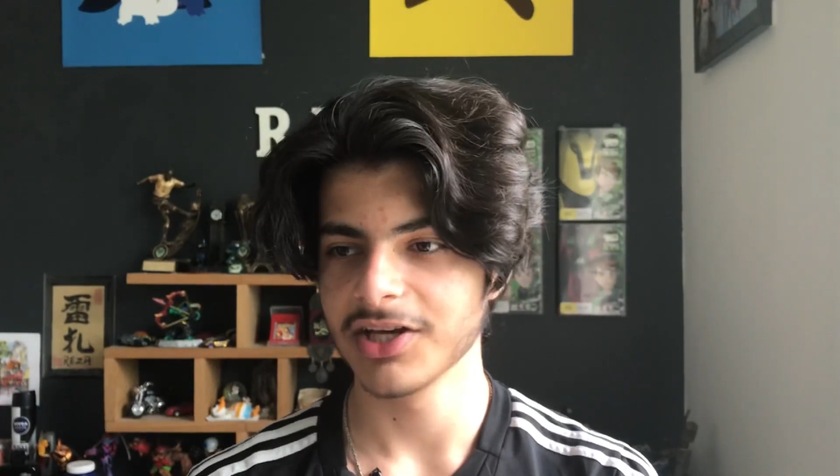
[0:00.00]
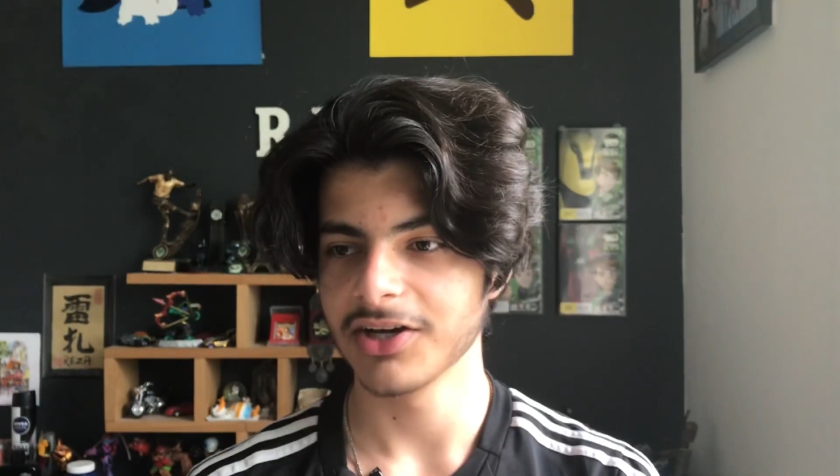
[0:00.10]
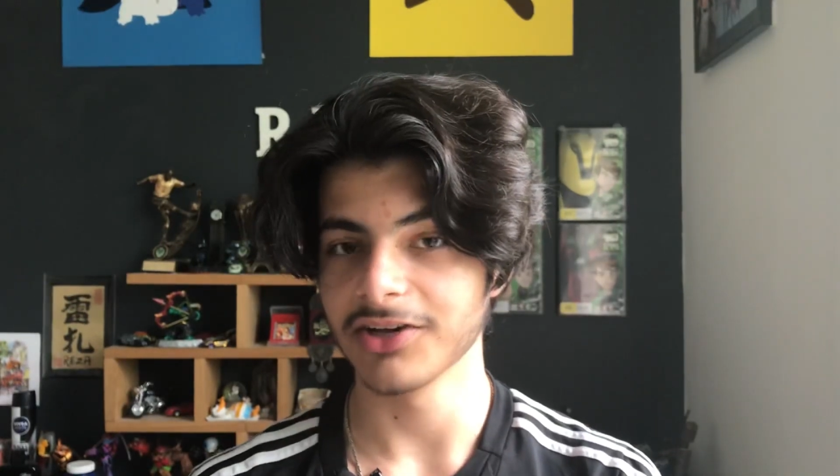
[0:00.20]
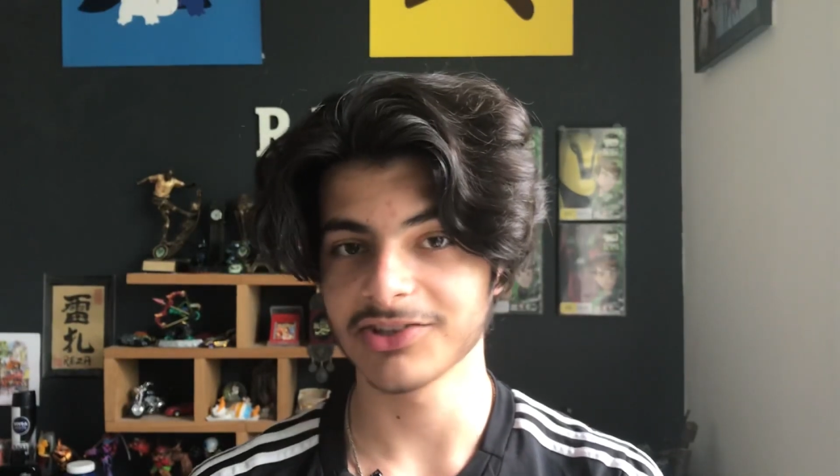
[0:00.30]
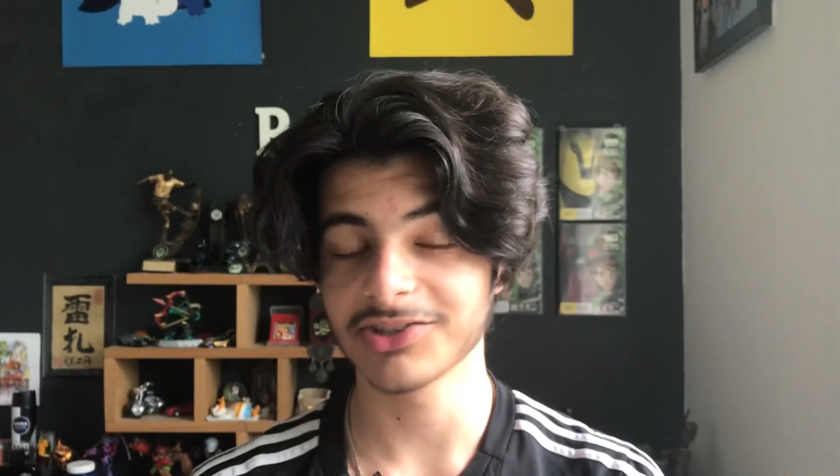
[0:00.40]

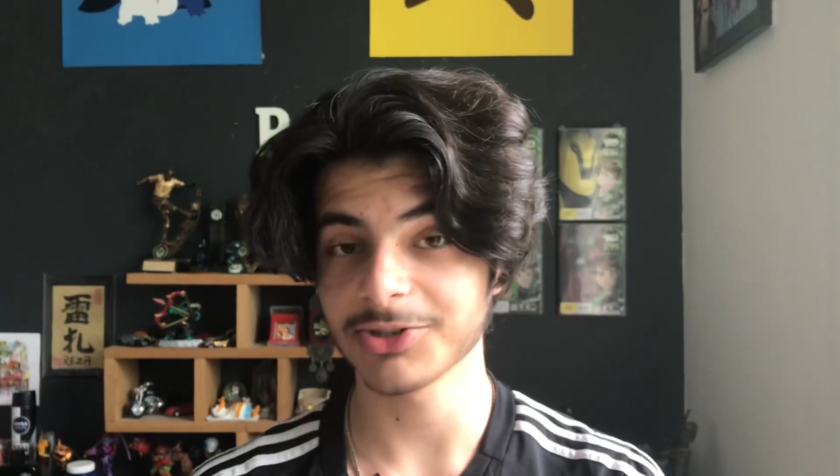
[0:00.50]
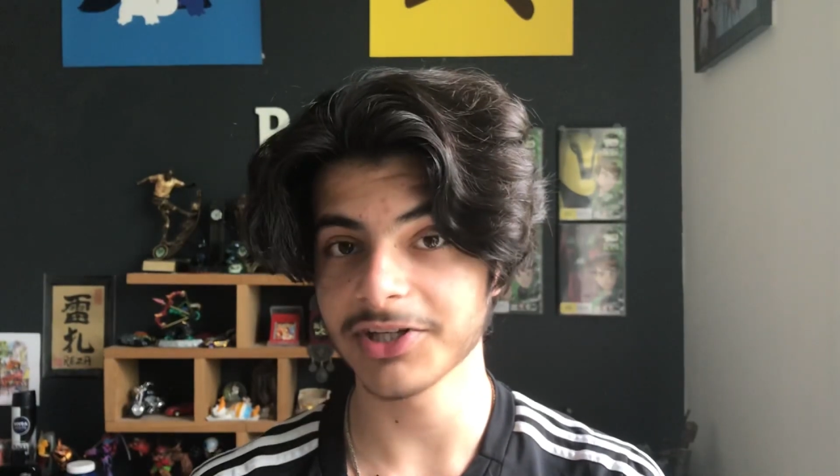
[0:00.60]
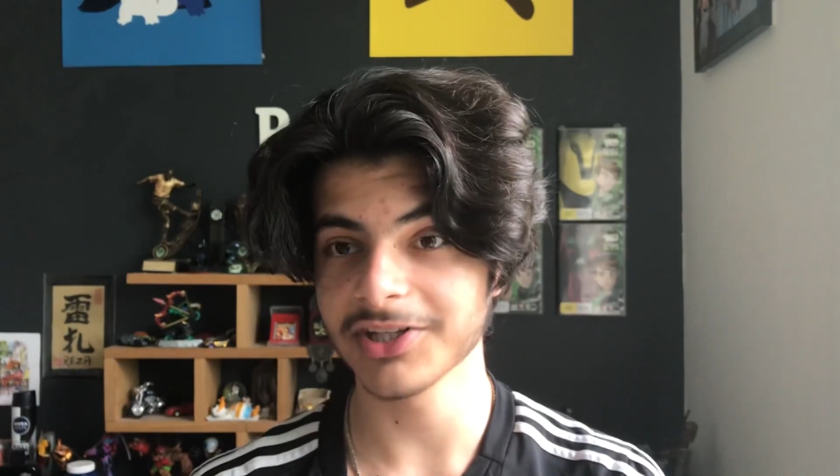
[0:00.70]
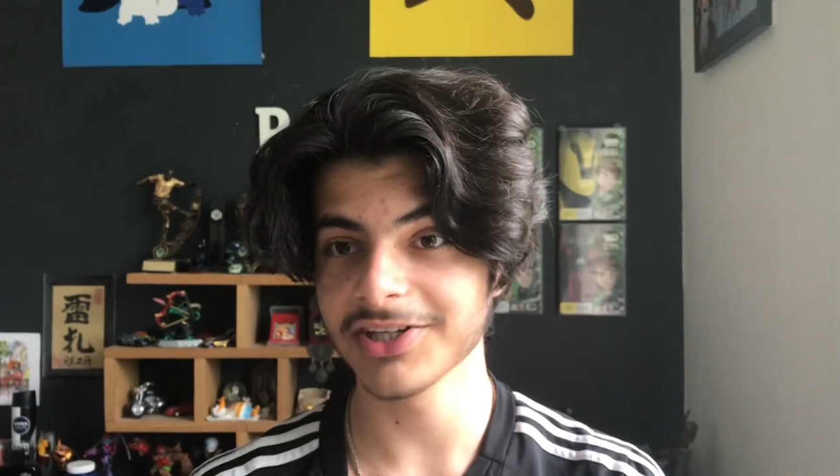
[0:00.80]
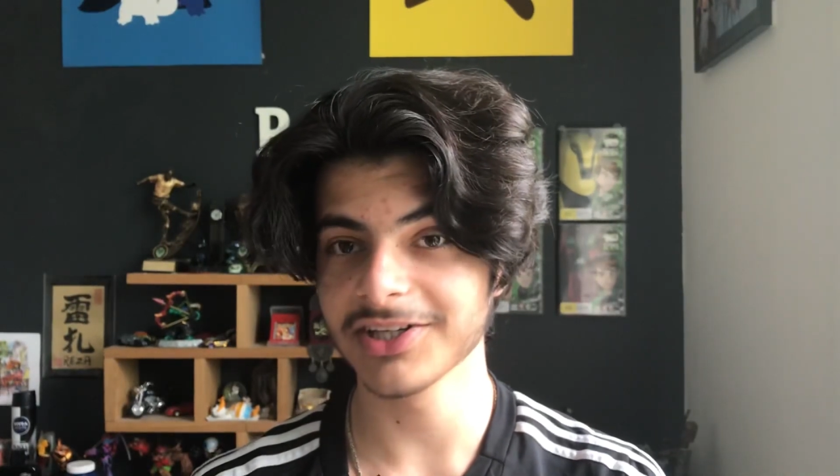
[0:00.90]

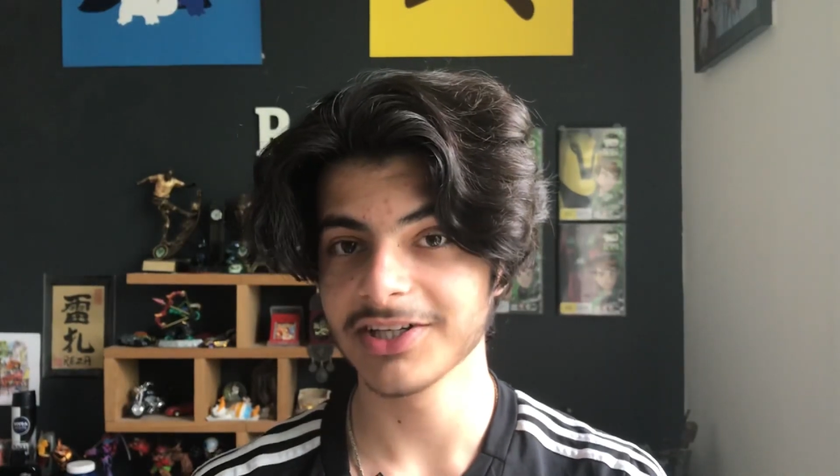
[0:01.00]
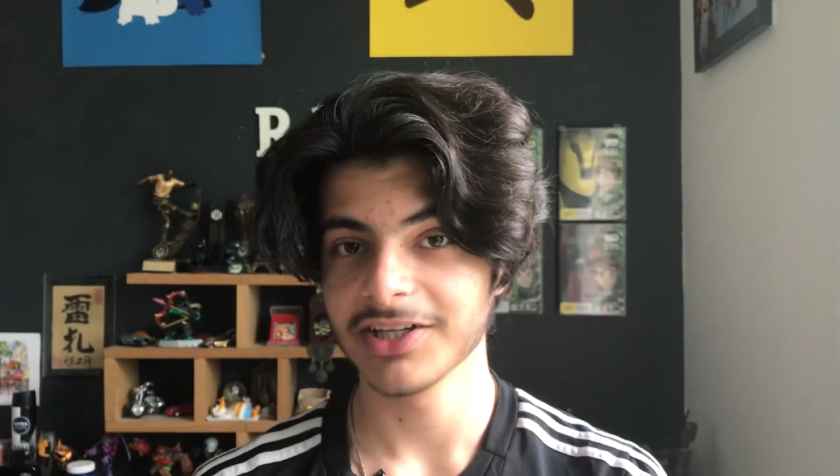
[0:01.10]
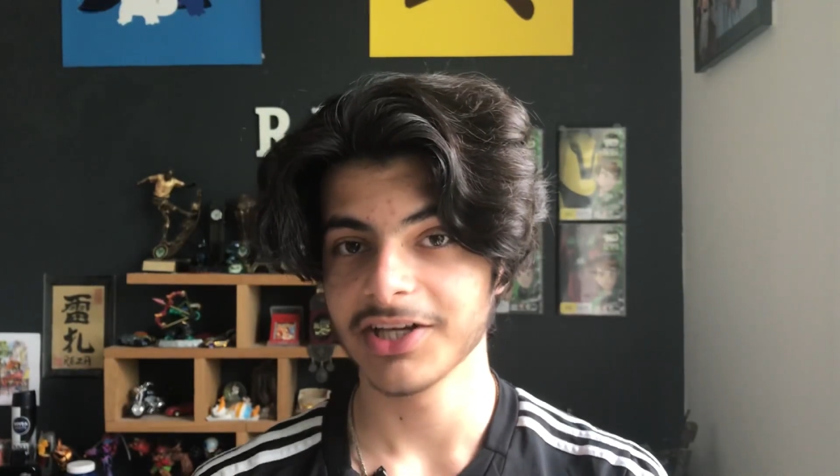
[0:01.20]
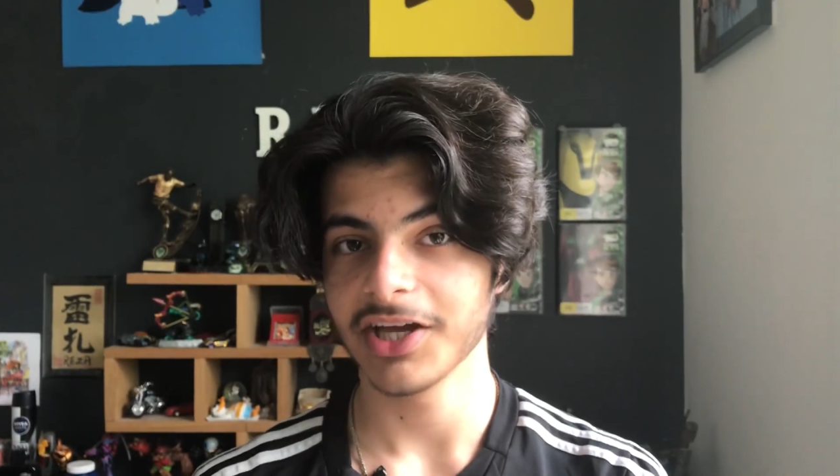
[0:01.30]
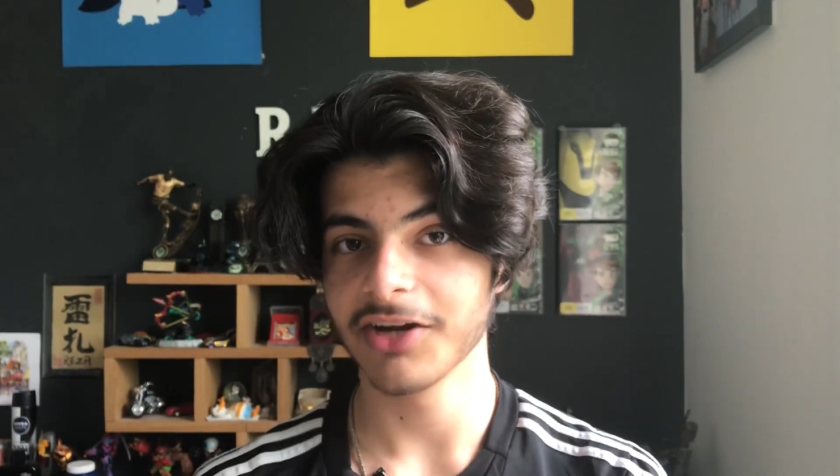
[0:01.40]
Australia,
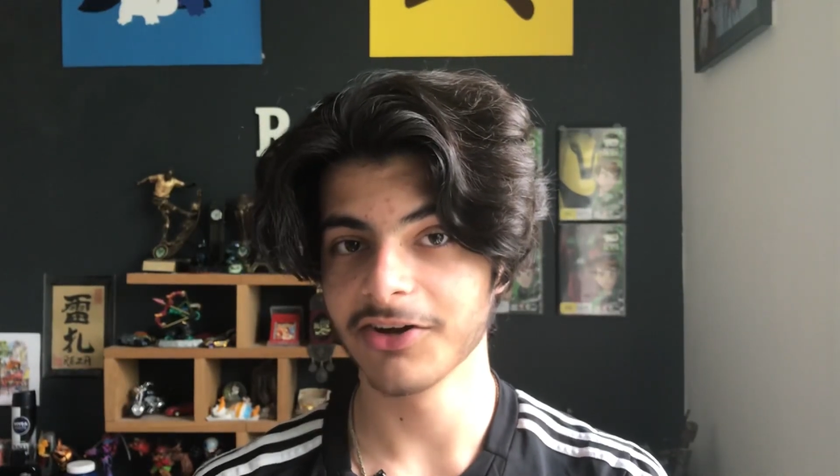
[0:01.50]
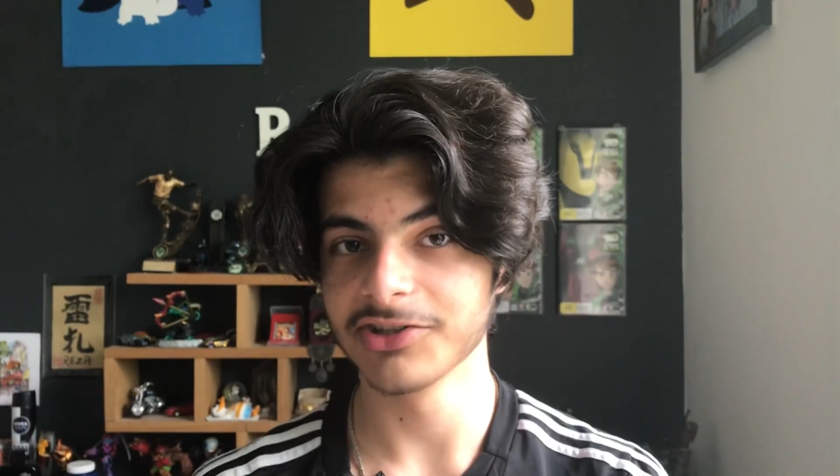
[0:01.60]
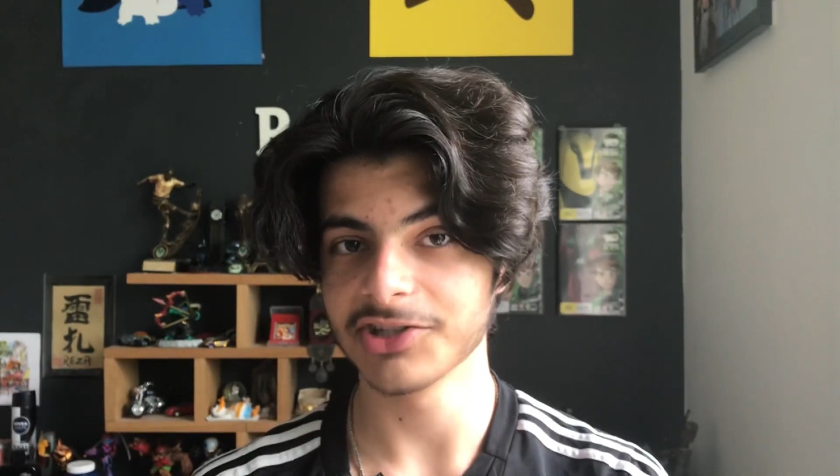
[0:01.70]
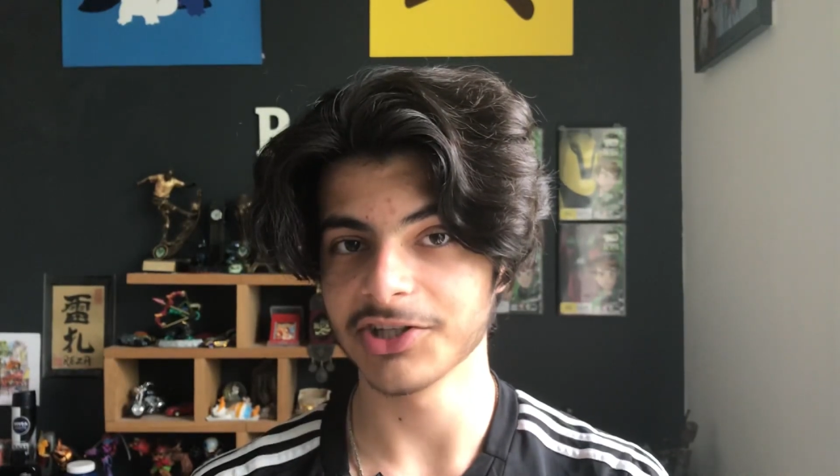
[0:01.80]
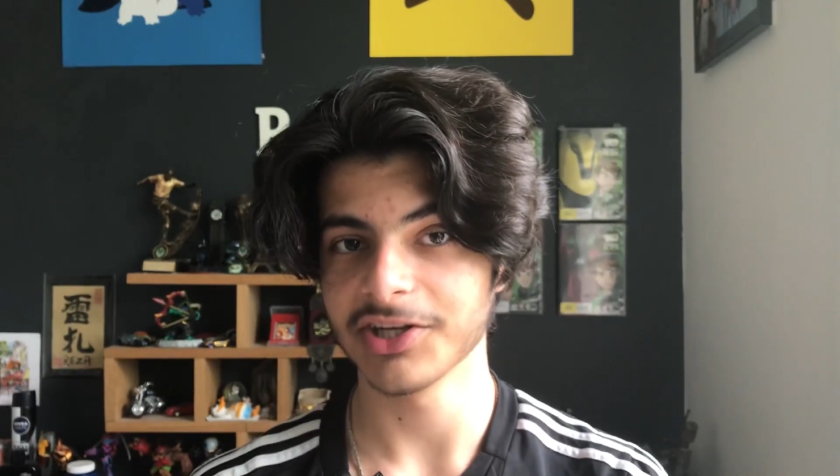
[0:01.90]
and
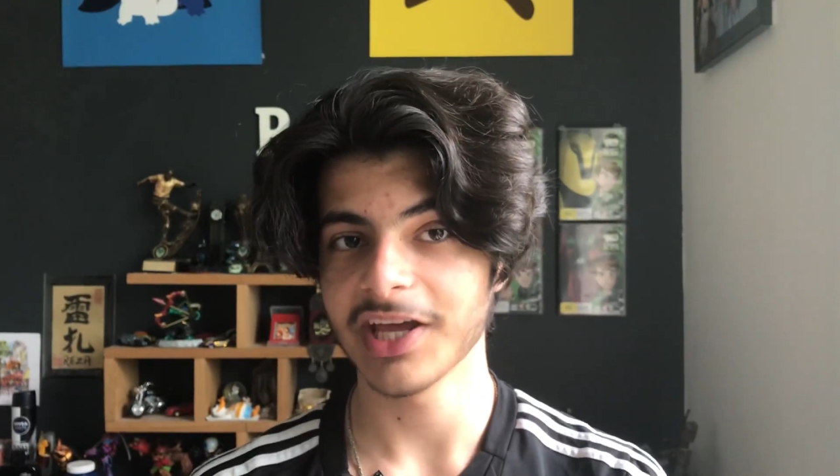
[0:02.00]
ocean.